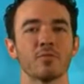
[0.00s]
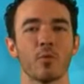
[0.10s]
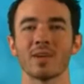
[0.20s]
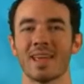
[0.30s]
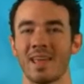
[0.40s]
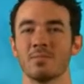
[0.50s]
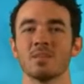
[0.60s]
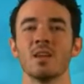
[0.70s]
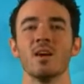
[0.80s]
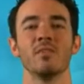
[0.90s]
4
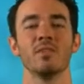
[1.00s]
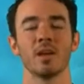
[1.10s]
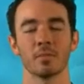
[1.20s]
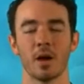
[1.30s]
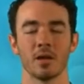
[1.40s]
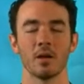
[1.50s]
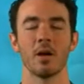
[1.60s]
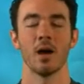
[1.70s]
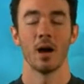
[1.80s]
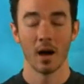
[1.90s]
games of the
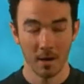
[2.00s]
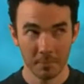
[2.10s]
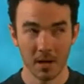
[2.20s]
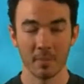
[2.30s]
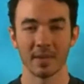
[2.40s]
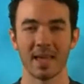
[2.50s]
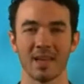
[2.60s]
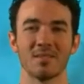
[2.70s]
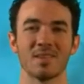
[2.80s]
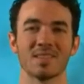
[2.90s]
upcoming
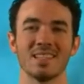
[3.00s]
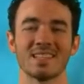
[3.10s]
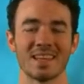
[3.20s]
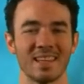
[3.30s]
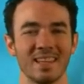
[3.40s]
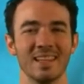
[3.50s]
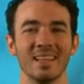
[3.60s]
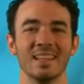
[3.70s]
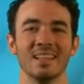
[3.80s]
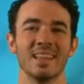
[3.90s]
NFL season.
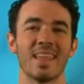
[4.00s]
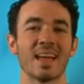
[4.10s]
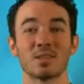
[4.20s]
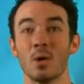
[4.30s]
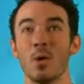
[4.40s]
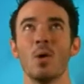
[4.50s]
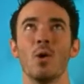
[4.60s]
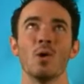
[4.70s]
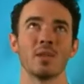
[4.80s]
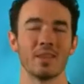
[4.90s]
That
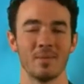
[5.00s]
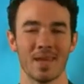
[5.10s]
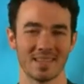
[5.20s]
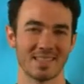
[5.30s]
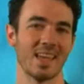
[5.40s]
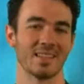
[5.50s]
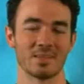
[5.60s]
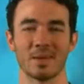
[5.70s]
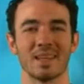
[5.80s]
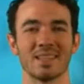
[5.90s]
totally makes
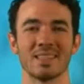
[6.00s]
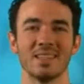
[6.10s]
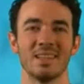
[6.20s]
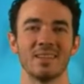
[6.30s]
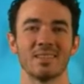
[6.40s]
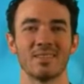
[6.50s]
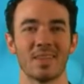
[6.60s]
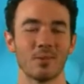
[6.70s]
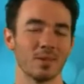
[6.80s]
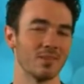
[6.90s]
sense because, you know, if
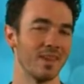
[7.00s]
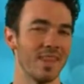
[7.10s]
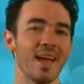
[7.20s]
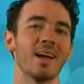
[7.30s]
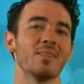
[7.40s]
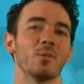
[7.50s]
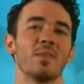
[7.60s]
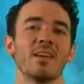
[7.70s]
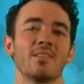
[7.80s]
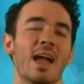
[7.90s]
they wouldn't have done that, would
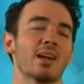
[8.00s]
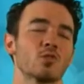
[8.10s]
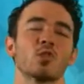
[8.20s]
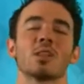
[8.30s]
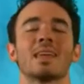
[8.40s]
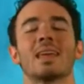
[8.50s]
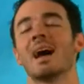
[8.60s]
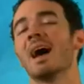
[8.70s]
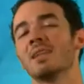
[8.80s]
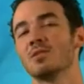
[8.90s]
they have actually
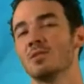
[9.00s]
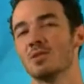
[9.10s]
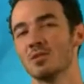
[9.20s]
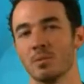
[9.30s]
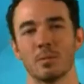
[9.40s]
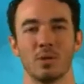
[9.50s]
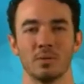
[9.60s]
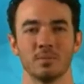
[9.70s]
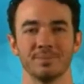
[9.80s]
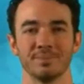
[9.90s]
got to the Super Bowl?